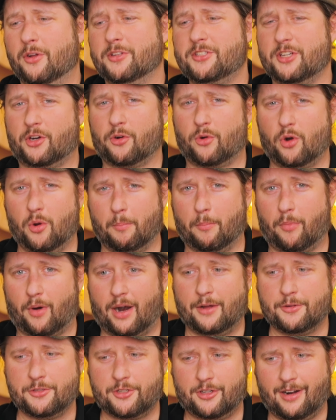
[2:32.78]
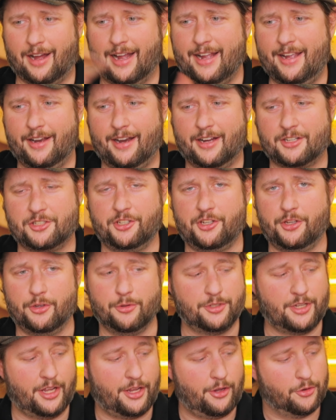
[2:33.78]
though it's a Chrome browser, I can actually
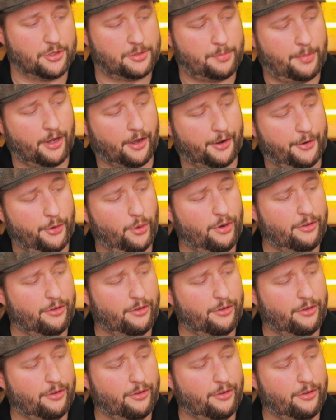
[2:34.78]
use a USB audio